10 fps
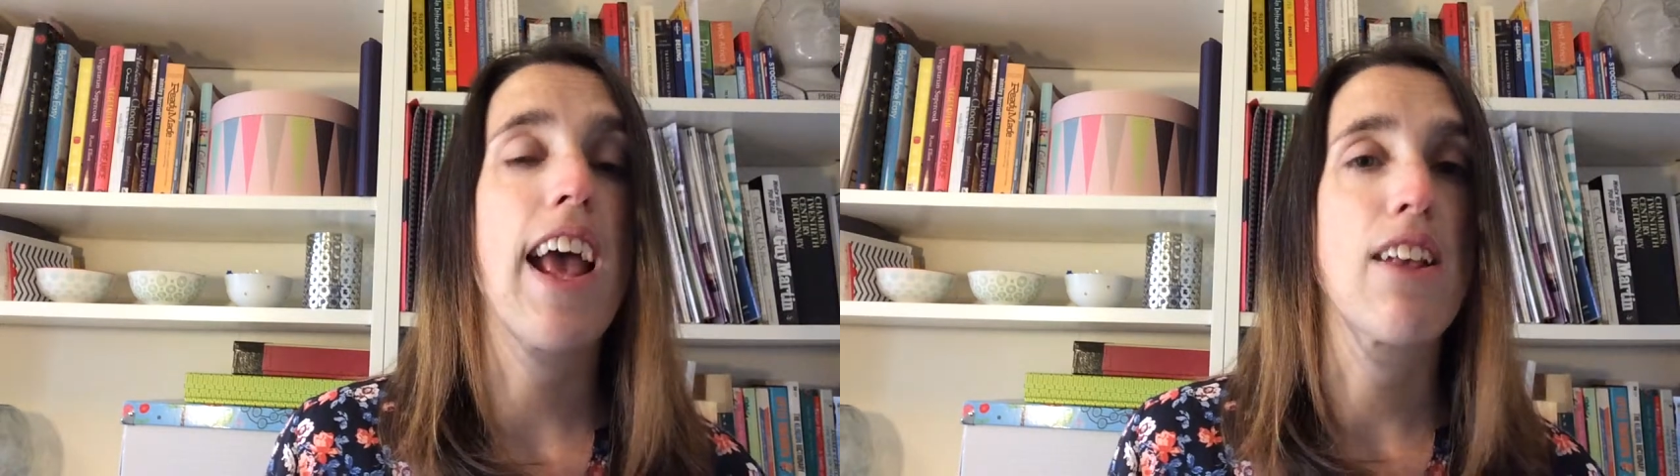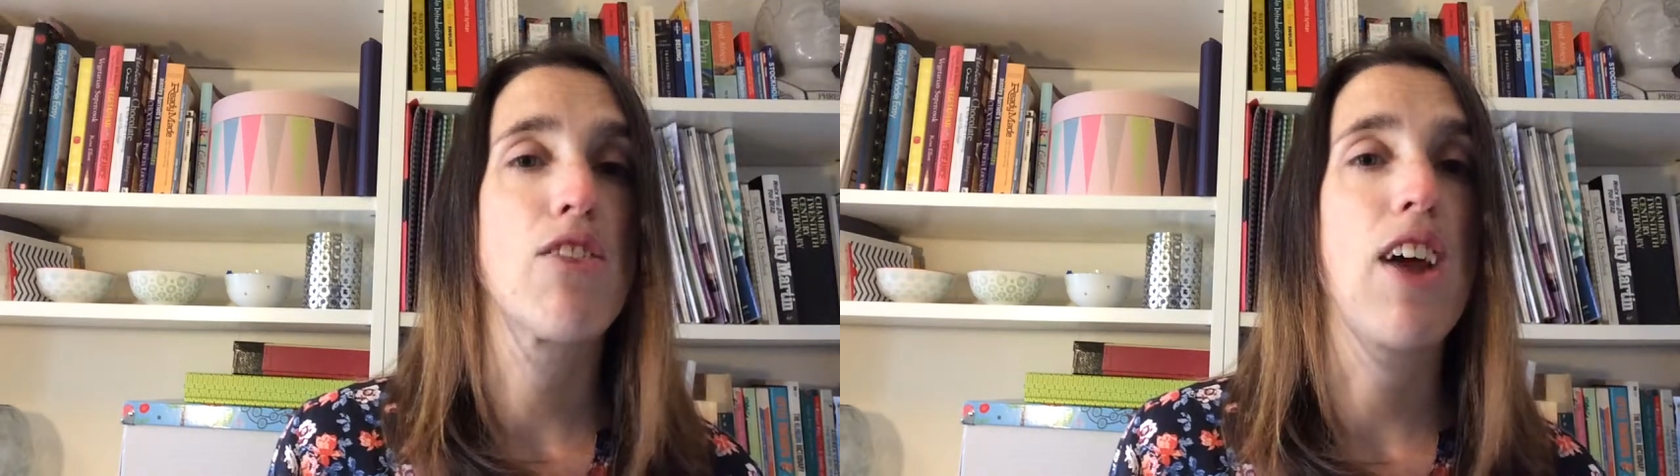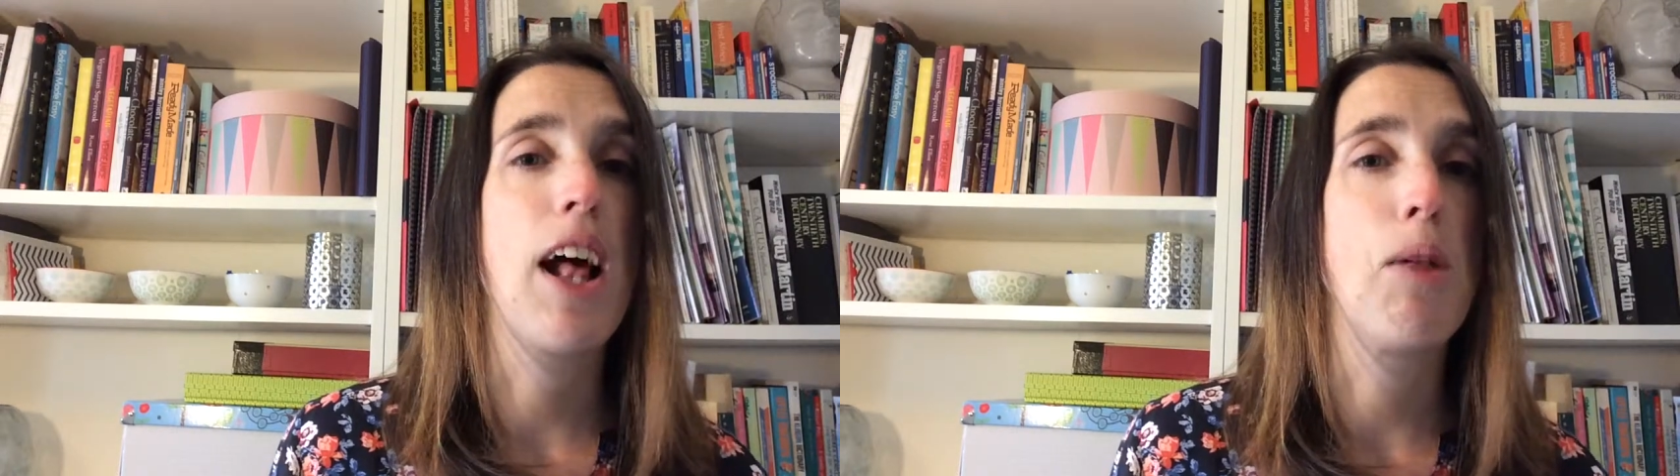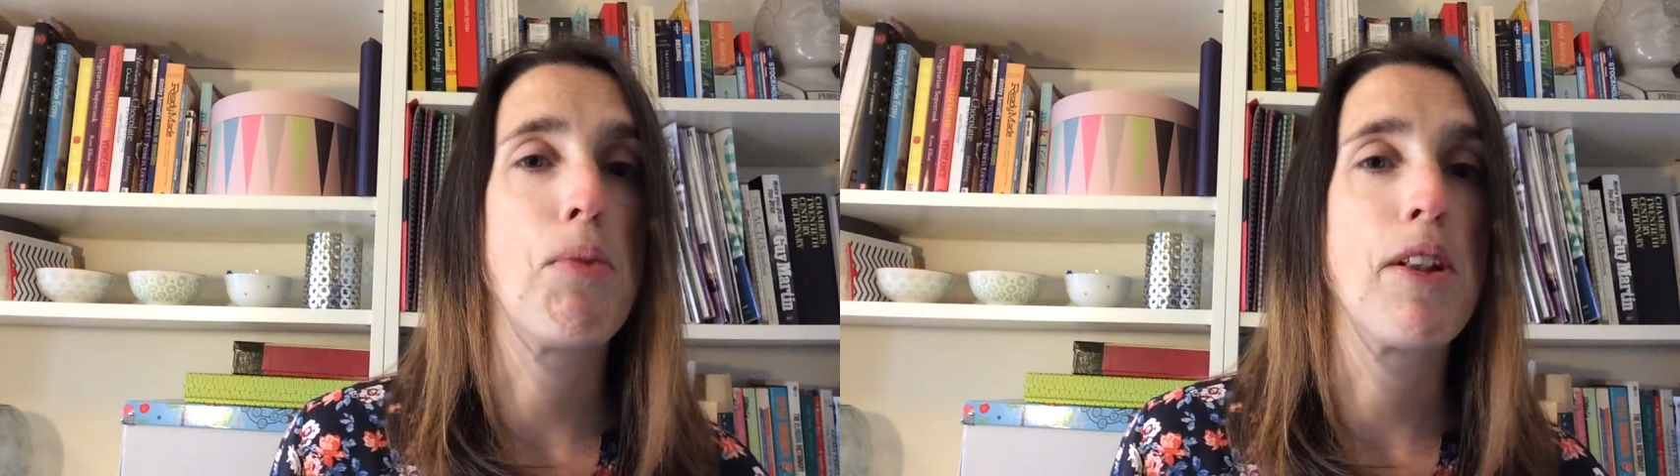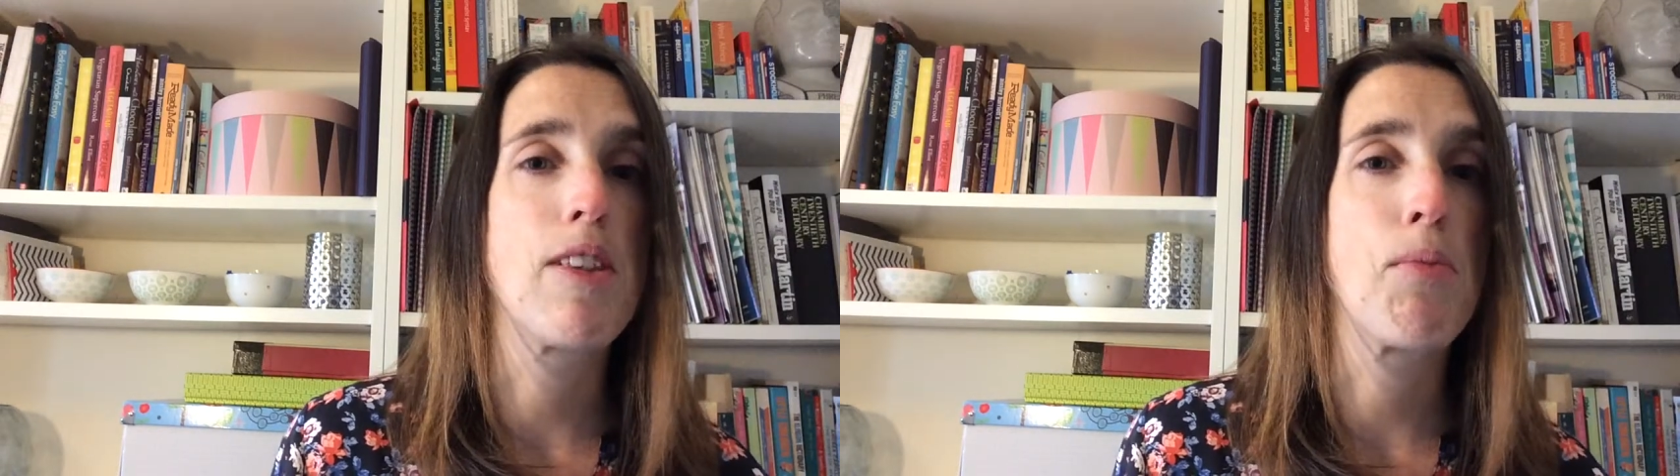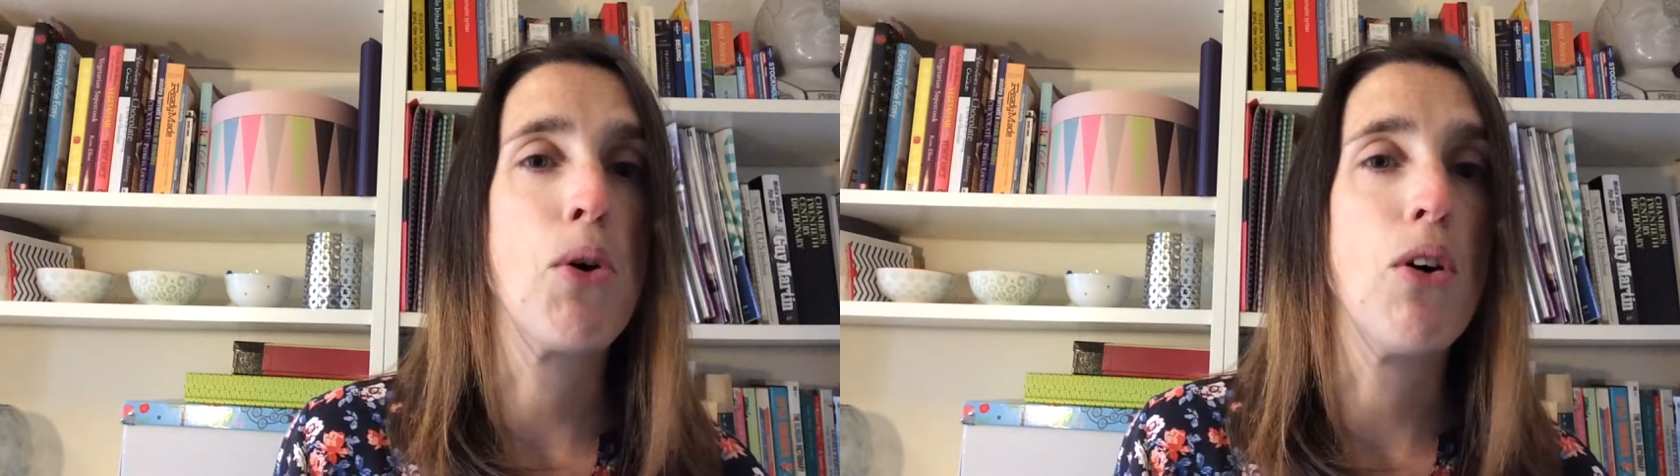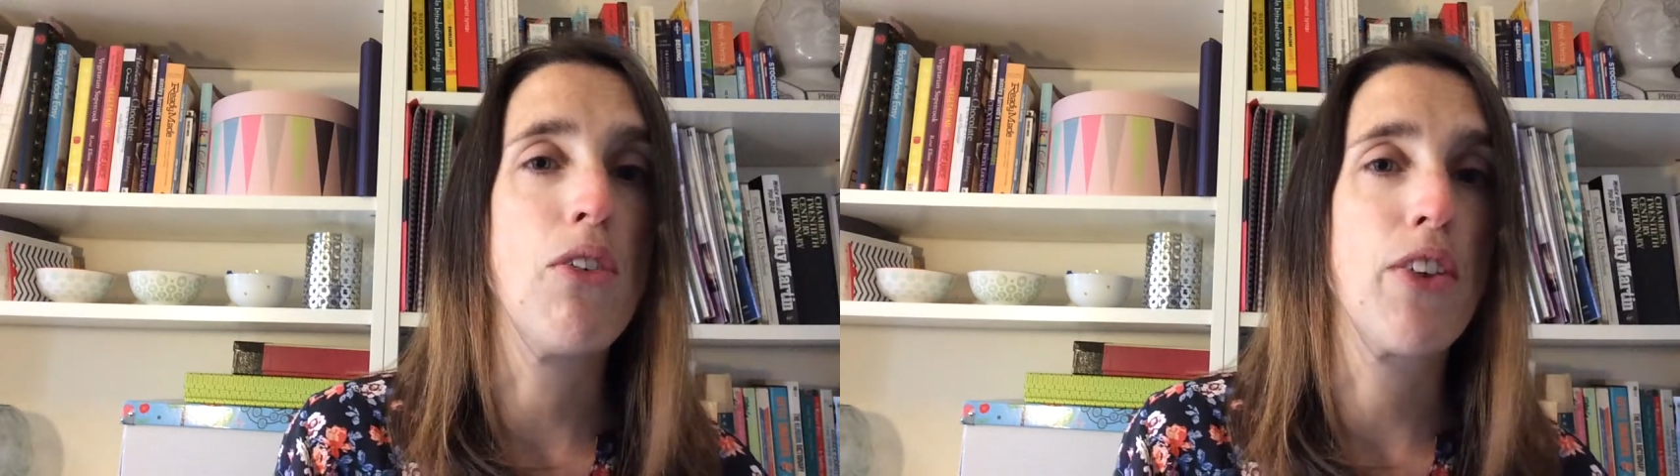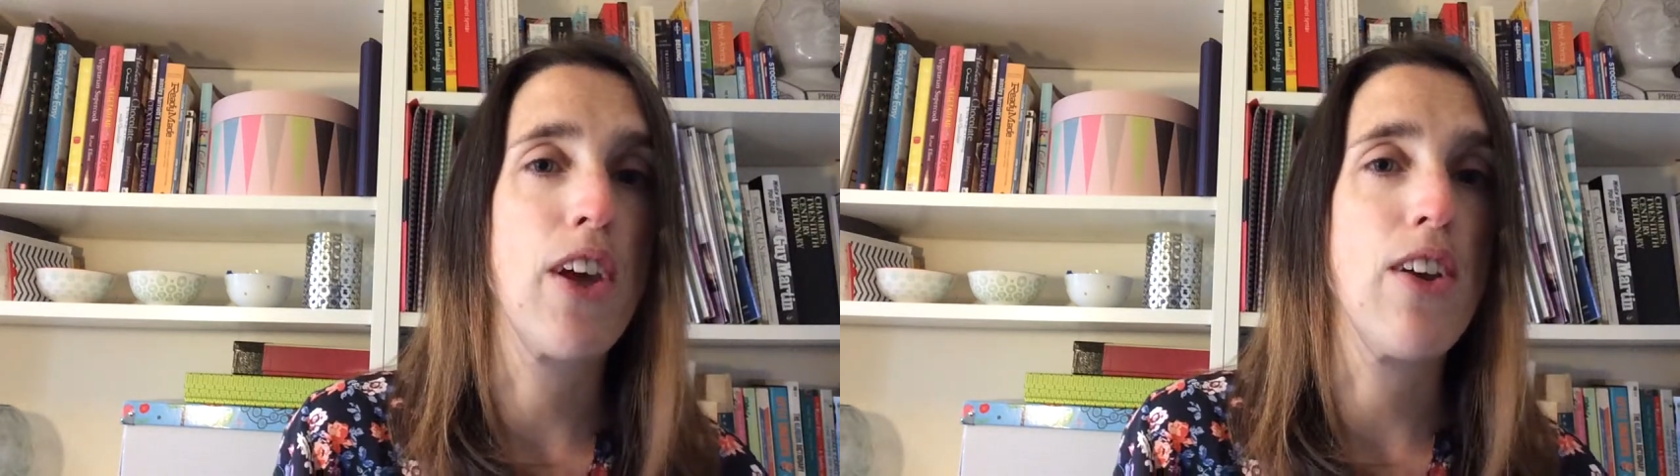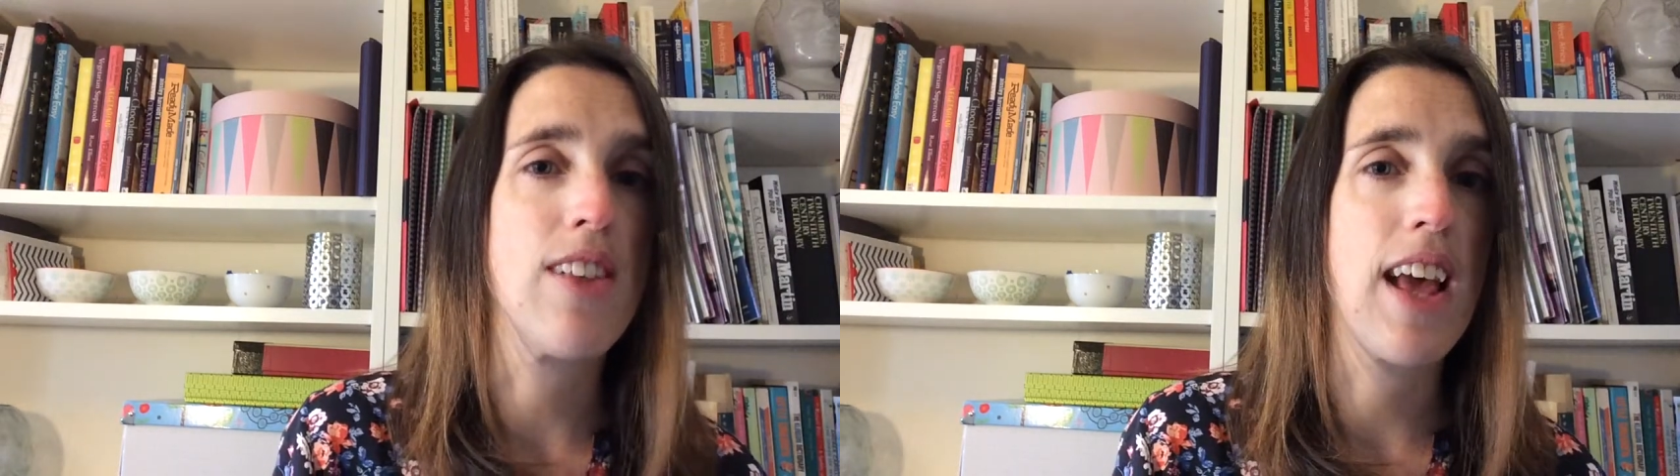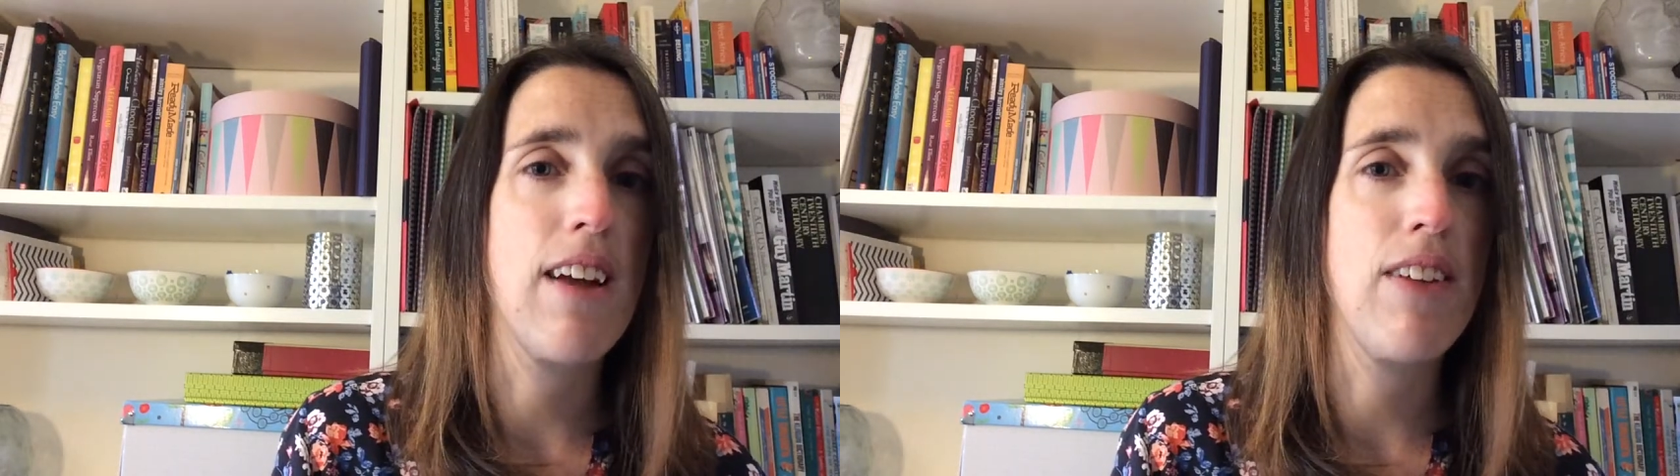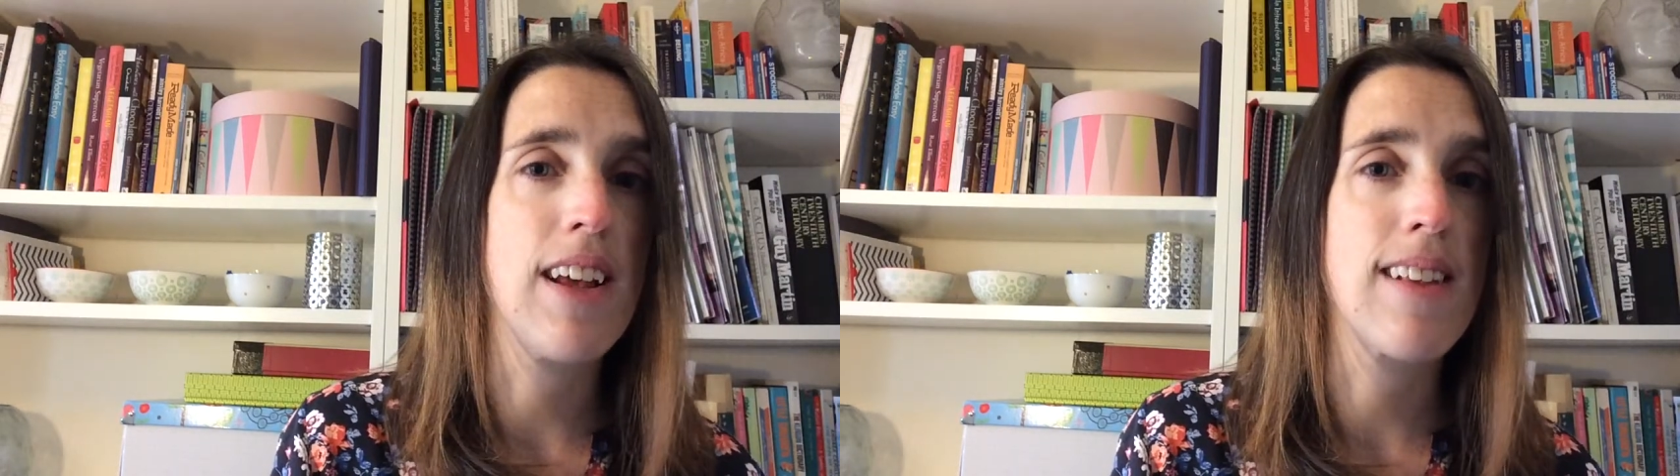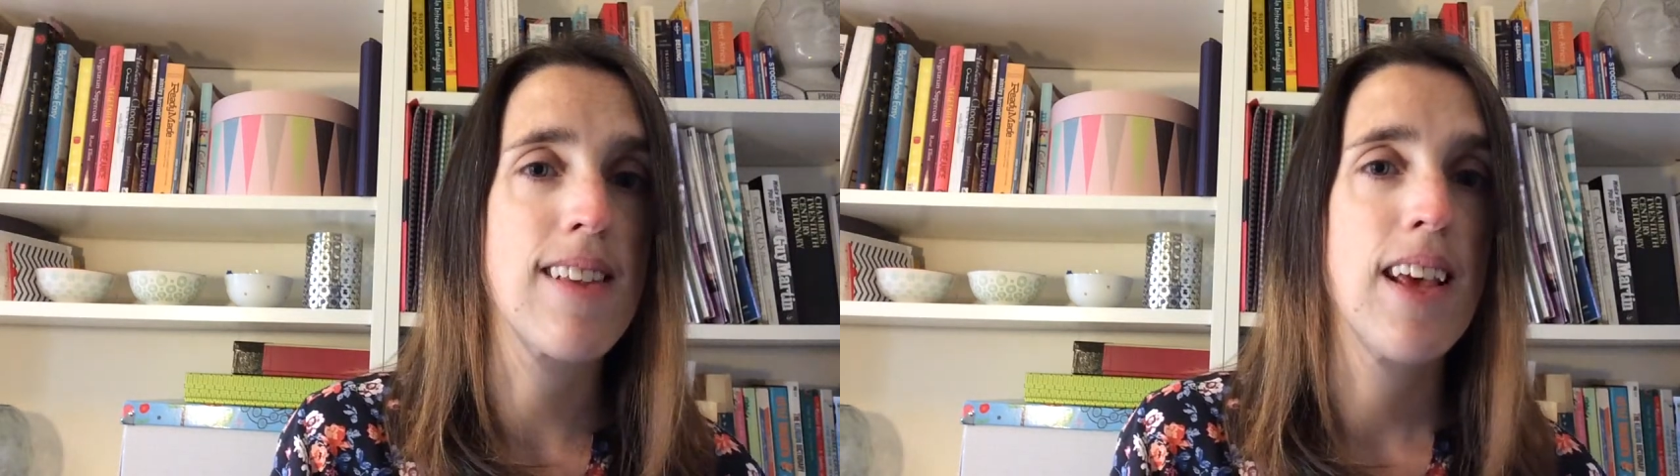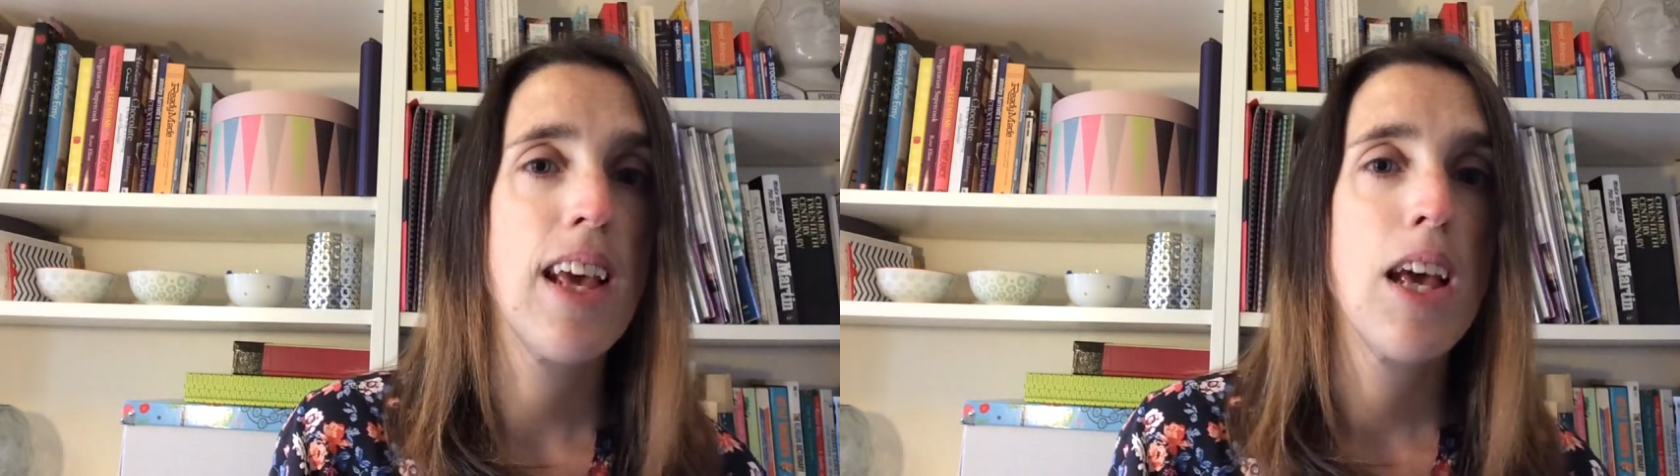extra help and support for those areas.